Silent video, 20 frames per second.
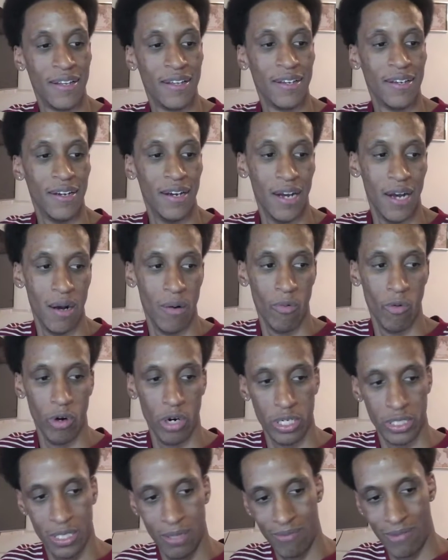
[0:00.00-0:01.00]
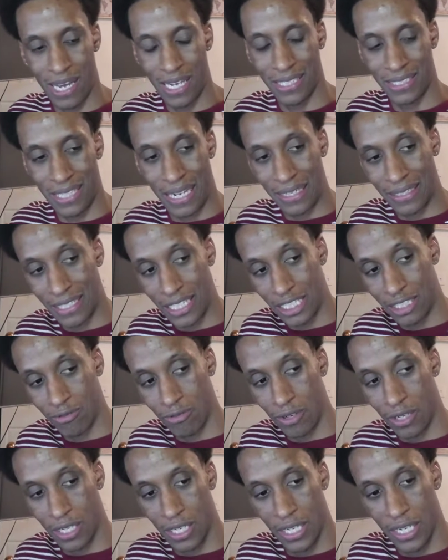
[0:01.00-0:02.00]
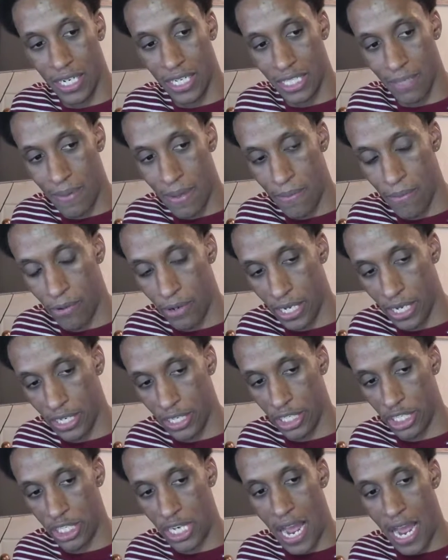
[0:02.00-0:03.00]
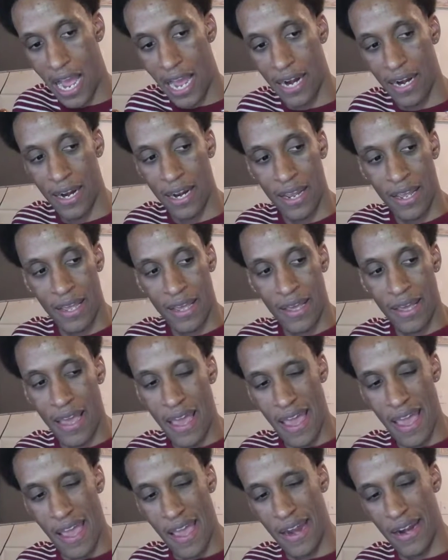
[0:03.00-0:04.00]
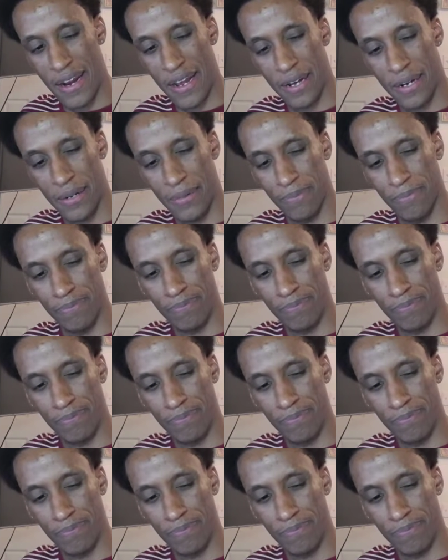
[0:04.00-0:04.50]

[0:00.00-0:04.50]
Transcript: Where in some cases like this with guns and people getting shot, and